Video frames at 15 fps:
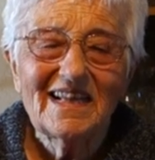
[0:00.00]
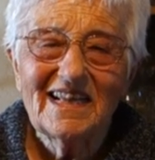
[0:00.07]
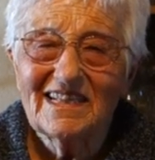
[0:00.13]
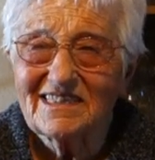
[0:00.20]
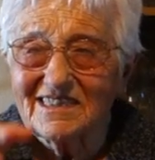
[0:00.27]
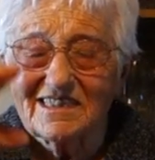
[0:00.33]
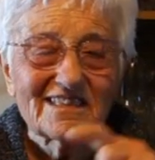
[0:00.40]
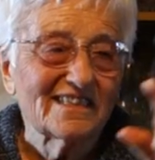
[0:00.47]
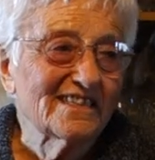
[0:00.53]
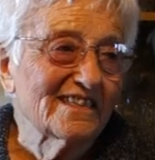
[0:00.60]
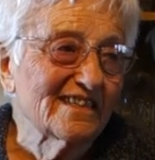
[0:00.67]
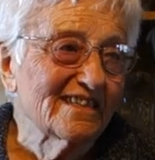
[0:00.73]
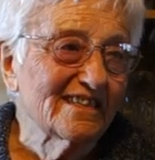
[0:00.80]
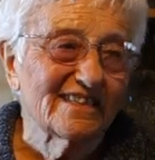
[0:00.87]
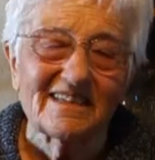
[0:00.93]
It's a
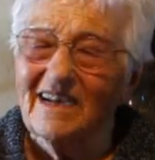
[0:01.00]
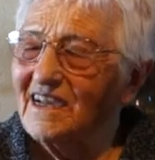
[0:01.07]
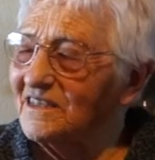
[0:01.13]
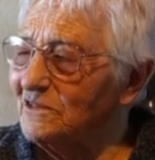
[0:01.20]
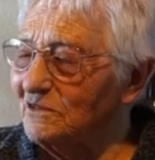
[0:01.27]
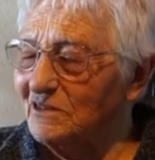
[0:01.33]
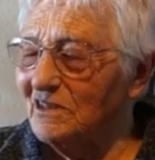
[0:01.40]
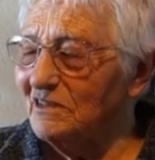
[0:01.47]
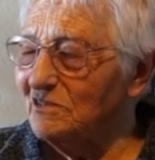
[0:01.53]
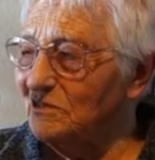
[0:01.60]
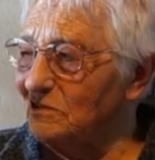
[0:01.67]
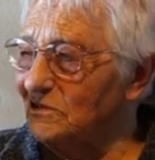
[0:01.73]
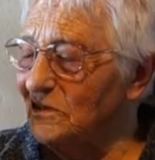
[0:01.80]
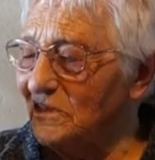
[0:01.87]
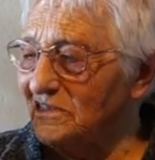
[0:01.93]
little, I don't know how
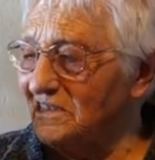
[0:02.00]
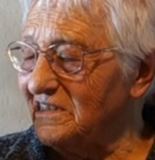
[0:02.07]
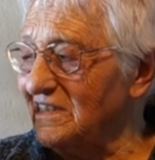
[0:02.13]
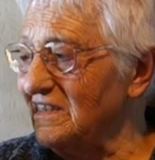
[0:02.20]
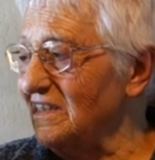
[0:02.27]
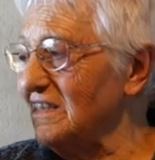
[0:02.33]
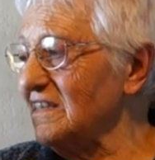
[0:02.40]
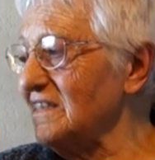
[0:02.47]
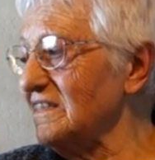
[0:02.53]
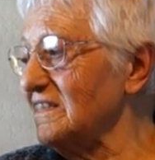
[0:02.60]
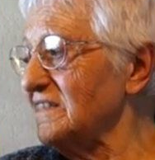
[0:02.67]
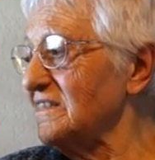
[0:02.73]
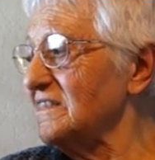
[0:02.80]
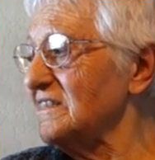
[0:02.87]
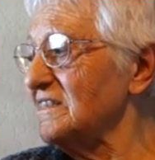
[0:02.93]
you call it in English.